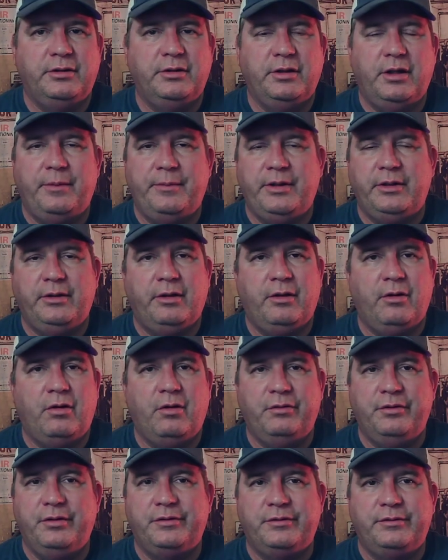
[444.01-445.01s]
I mean they're all
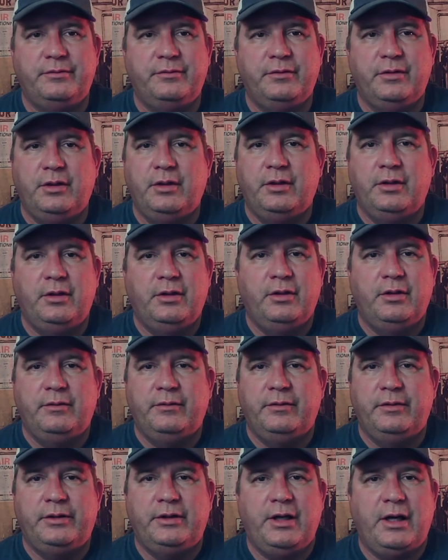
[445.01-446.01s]
just the
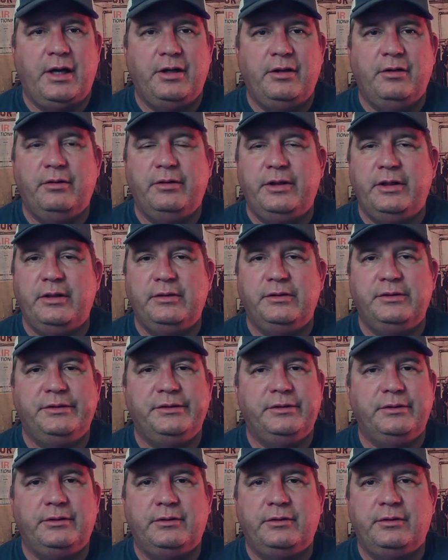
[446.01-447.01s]
Coyotes, and